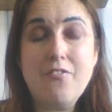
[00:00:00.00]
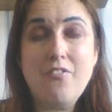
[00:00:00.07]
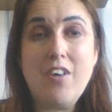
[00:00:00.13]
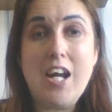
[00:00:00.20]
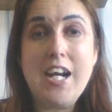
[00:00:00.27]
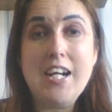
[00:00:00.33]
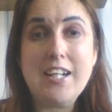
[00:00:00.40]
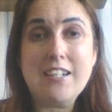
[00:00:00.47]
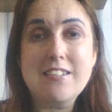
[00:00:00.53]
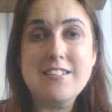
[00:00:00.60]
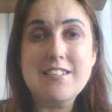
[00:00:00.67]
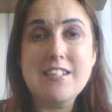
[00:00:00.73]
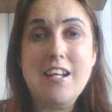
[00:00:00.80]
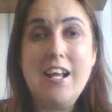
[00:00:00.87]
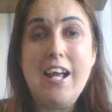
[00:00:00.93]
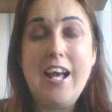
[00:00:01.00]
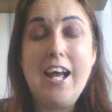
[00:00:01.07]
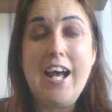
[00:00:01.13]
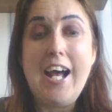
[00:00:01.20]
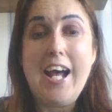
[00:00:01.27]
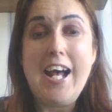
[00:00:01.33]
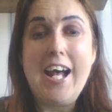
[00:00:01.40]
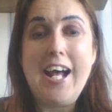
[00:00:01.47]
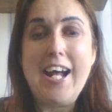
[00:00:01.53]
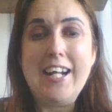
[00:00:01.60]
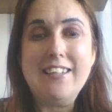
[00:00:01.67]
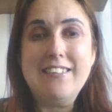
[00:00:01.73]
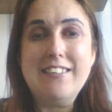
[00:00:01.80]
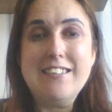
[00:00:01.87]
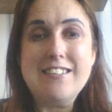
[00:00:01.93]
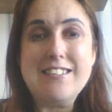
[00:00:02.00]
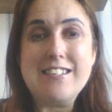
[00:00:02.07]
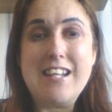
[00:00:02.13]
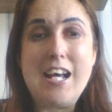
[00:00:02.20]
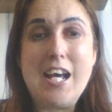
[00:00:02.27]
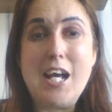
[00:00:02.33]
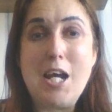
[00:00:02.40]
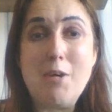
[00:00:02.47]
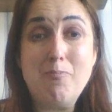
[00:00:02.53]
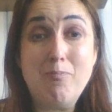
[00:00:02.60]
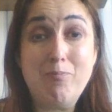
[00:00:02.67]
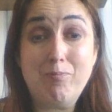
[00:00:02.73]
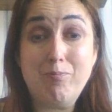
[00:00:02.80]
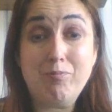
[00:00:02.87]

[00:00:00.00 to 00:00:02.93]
Facts and um,